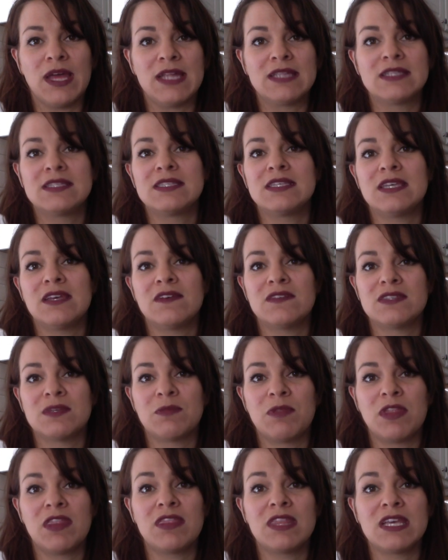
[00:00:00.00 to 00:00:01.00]
and see if
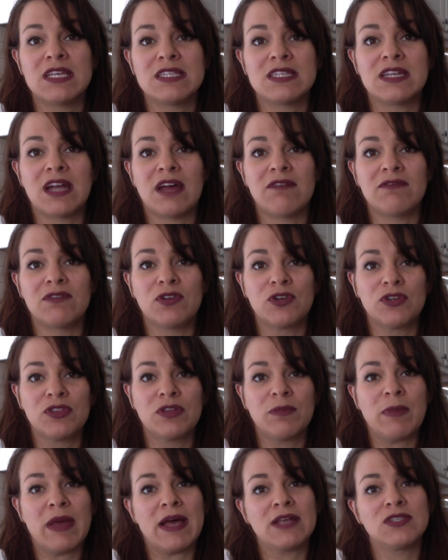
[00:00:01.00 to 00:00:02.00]
some of the things that I've learned
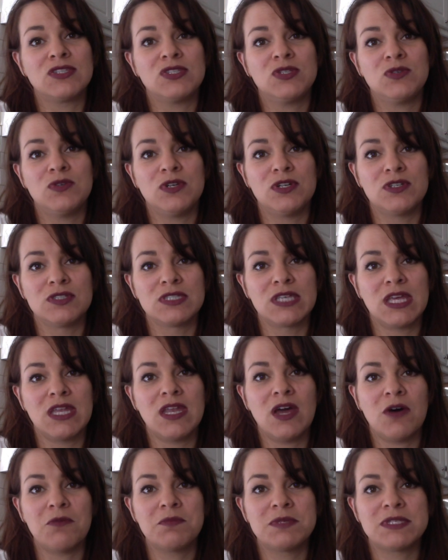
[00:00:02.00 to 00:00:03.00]
the past 2 years
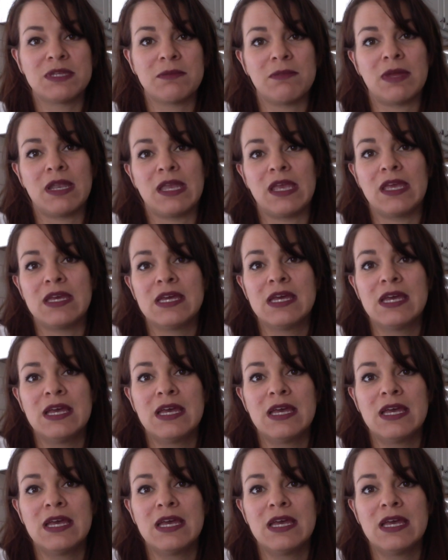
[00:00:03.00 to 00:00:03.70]
can help somebody.